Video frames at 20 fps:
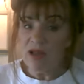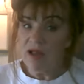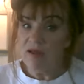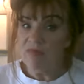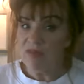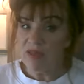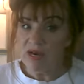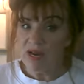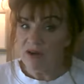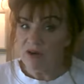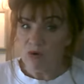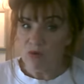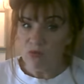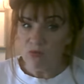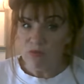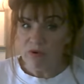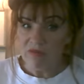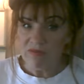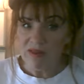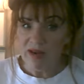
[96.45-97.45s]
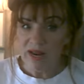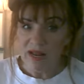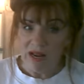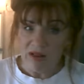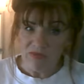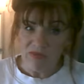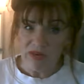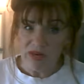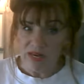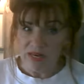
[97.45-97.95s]
and then I don't rinse it
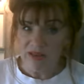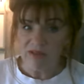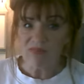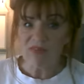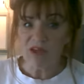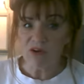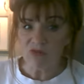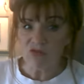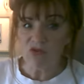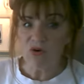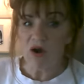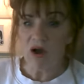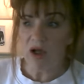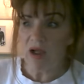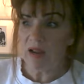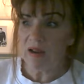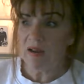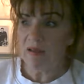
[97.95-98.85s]
out, then I let that dry,